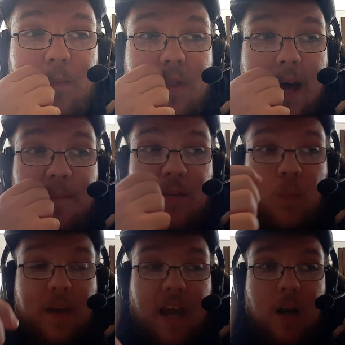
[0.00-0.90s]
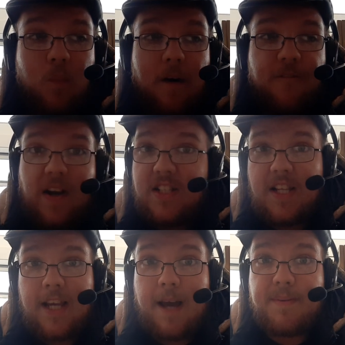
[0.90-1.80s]
this weekend we're
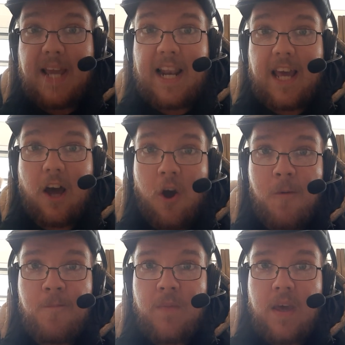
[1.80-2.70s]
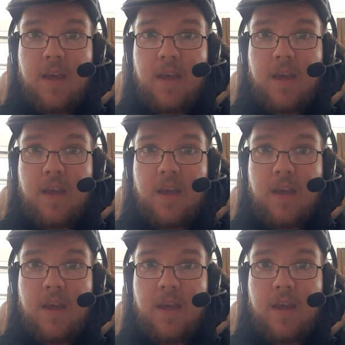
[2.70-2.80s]
facing Abigail at home,